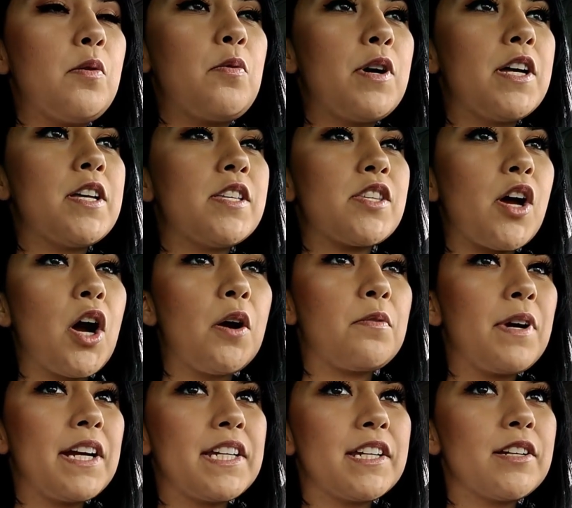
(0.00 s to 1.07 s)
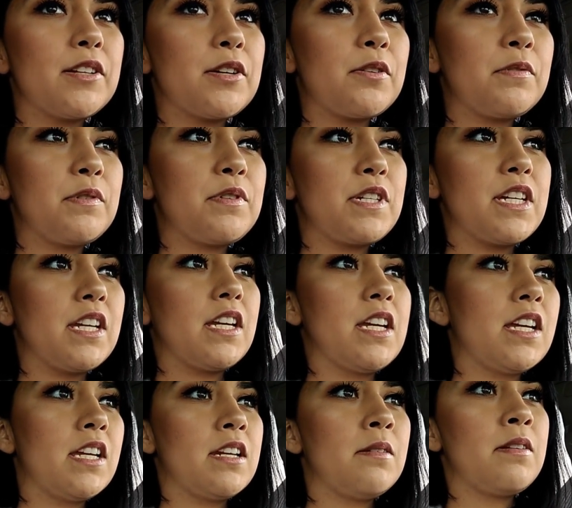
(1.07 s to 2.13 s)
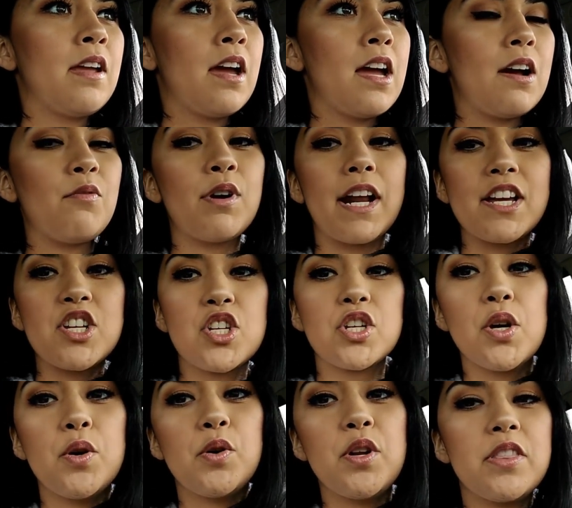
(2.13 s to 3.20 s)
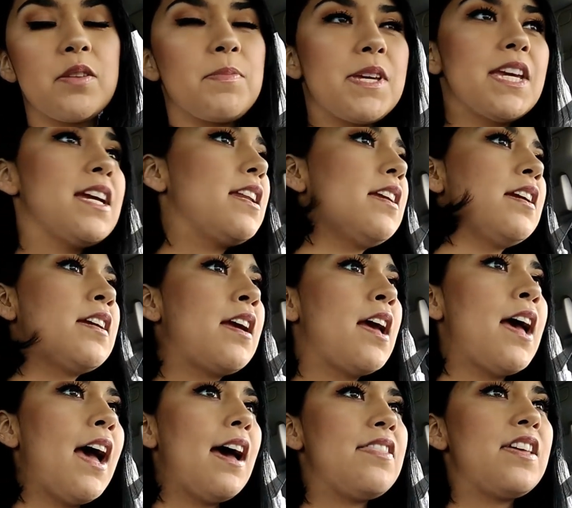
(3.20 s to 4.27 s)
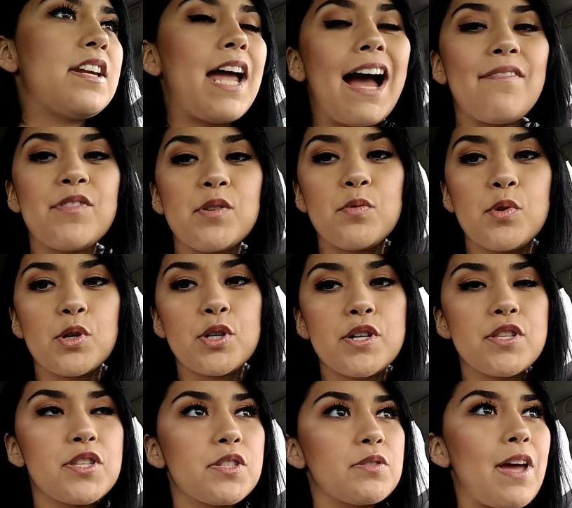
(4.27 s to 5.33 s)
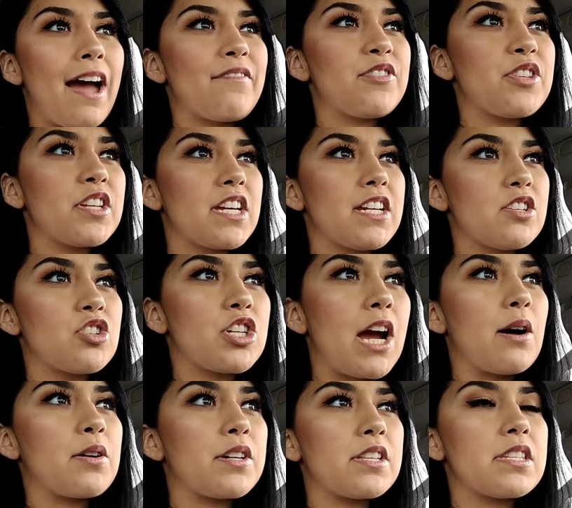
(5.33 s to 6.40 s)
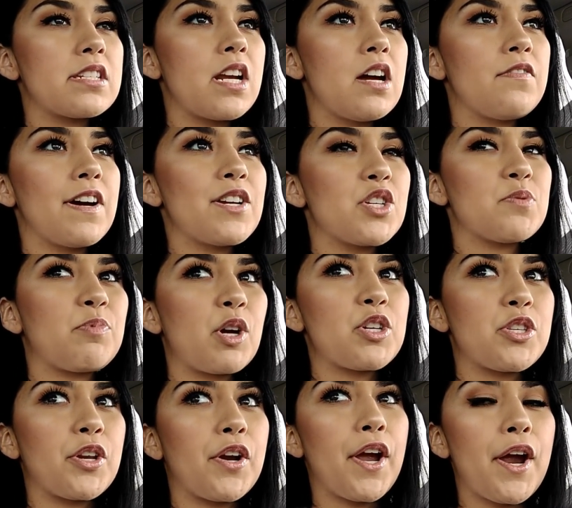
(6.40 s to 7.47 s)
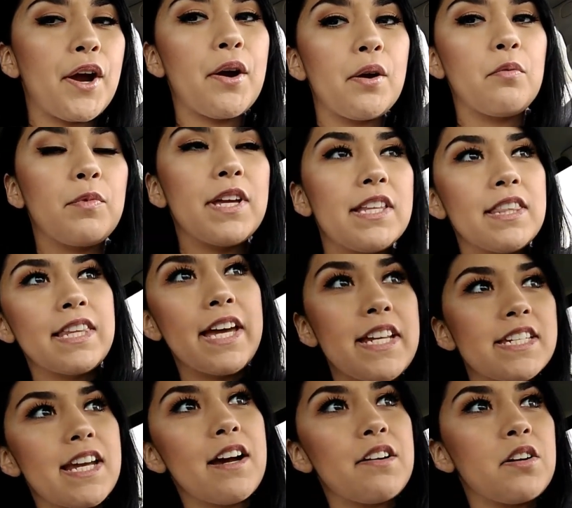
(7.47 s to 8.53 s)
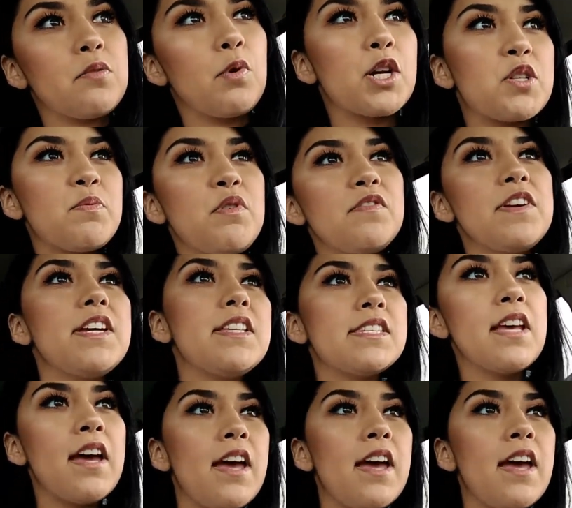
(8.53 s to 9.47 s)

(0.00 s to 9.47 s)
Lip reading: was our regular routine, what I showed in the beginning, and then afterwards, after the kids showered and stuff, I just brushed their hair and we laid down and watched movies,